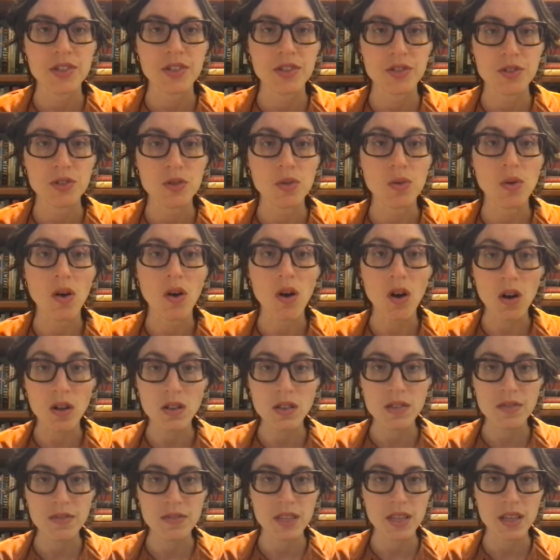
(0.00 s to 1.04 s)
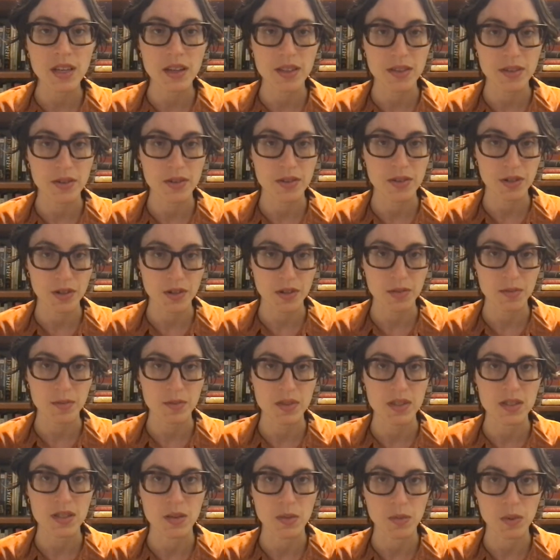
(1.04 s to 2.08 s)
to all of the other
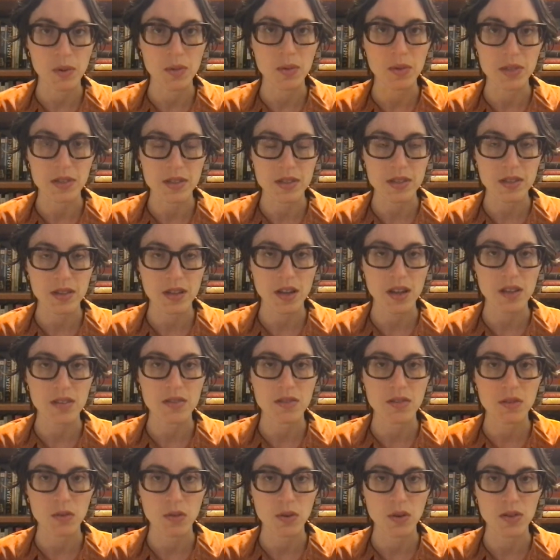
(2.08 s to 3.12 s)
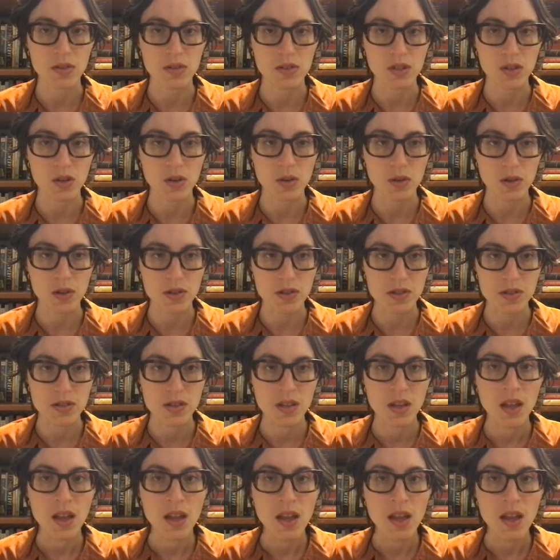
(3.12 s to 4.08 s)
terms that we will discuss throughout the course,